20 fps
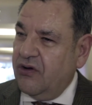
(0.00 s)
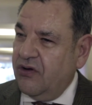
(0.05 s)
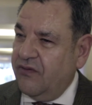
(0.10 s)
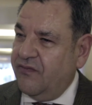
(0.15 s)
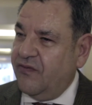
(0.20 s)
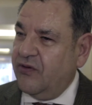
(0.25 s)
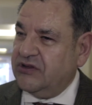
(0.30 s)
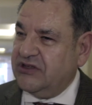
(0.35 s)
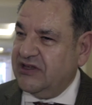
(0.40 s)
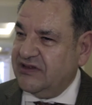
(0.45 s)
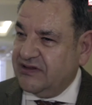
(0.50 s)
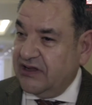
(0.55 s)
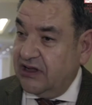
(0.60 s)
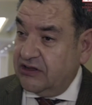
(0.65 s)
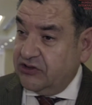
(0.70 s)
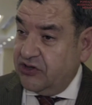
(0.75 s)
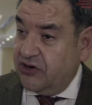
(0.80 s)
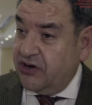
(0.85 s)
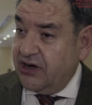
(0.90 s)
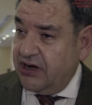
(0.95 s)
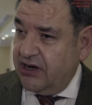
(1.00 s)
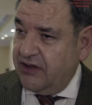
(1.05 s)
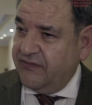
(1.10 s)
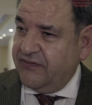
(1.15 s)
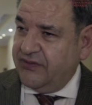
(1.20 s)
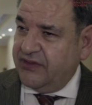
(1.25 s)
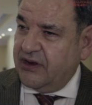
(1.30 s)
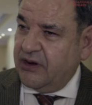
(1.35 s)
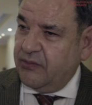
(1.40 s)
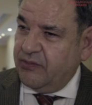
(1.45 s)
of all these alternative
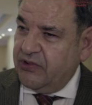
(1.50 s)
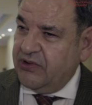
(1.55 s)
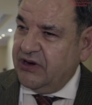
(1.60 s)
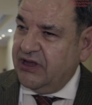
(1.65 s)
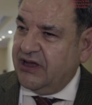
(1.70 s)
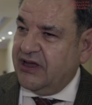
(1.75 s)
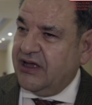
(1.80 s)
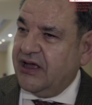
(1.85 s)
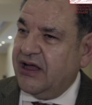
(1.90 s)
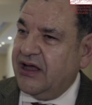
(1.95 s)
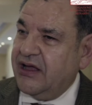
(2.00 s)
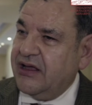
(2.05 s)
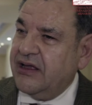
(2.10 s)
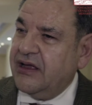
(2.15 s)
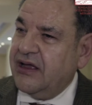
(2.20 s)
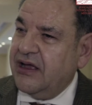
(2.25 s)
therapeutic uh,